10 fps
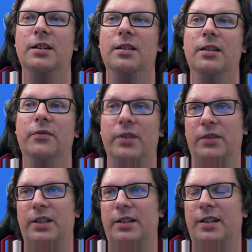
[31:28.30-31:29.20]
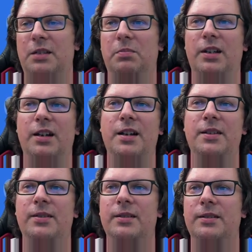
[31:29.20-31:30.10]
50
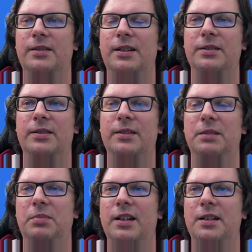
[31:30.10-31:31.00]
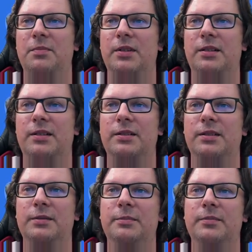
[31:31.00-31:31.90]
APIs, 100 APIs per